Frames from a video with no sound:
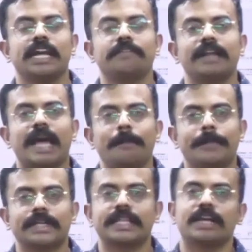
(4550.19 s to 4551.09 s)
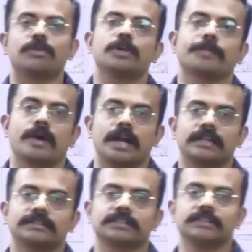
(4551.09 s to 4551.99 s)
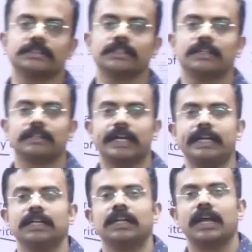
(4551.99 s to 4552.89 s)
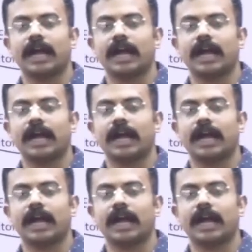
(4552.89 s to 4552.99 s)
it will hamper their own products, right?